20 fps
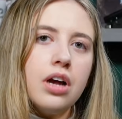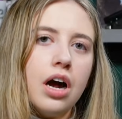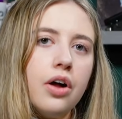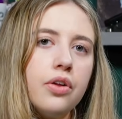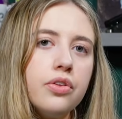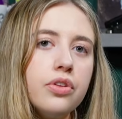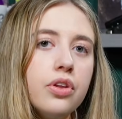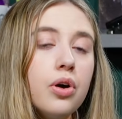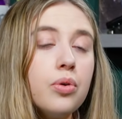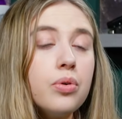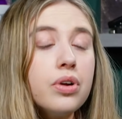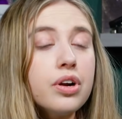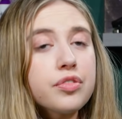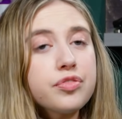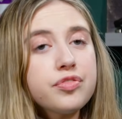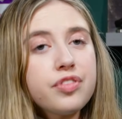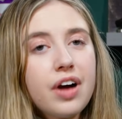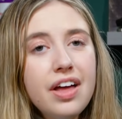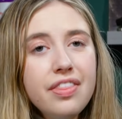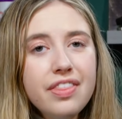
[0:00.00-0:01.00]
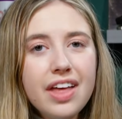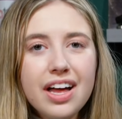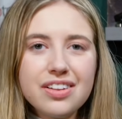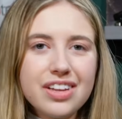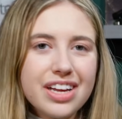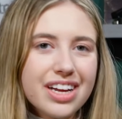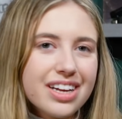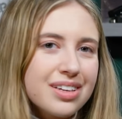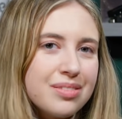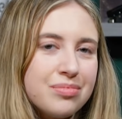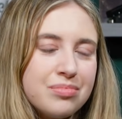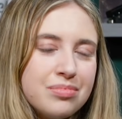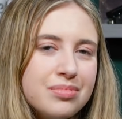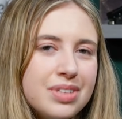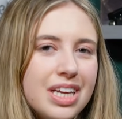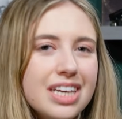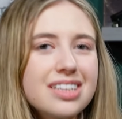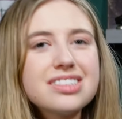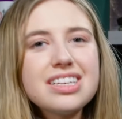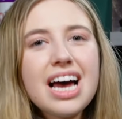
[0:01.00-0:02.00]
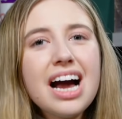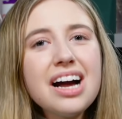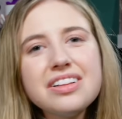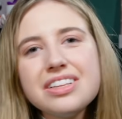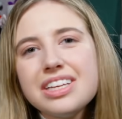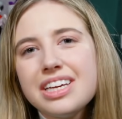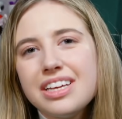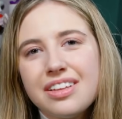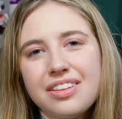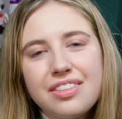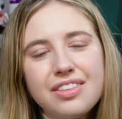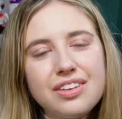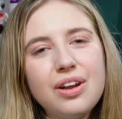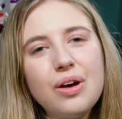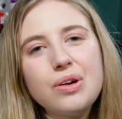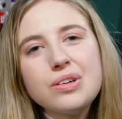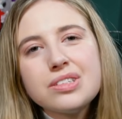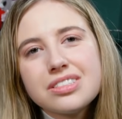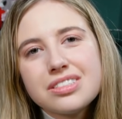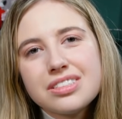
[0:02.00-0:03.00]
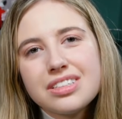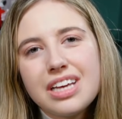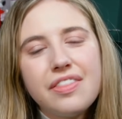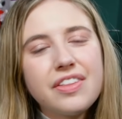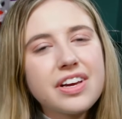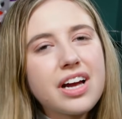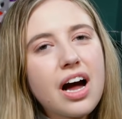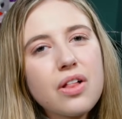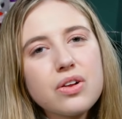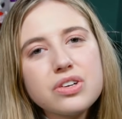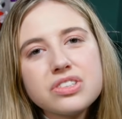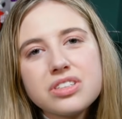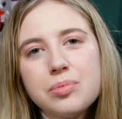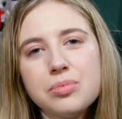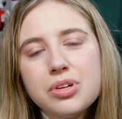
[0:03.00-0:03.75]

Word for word: I'll know where to find that lick. Exactly the notes and the colors I'm